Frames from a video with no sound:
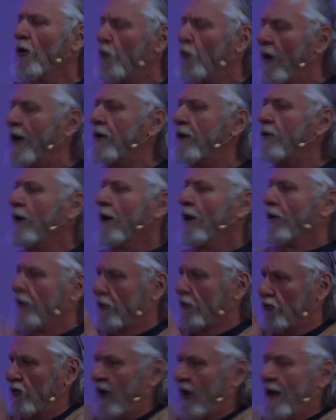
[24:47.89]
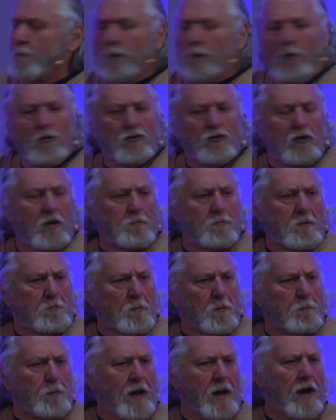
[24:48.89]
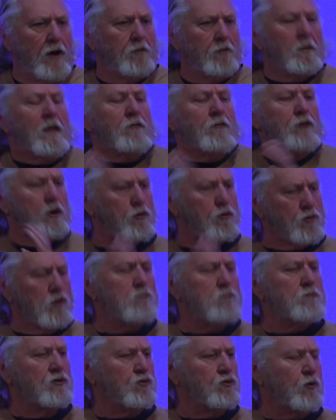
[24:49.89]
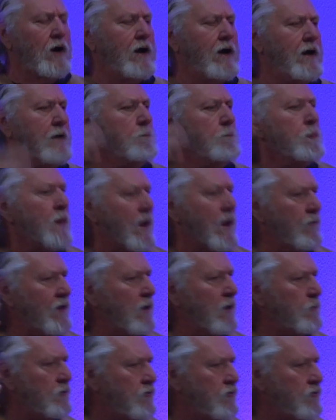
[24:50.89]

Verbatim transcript: when the chamber was going to be prepared, the groom was ready, and then he would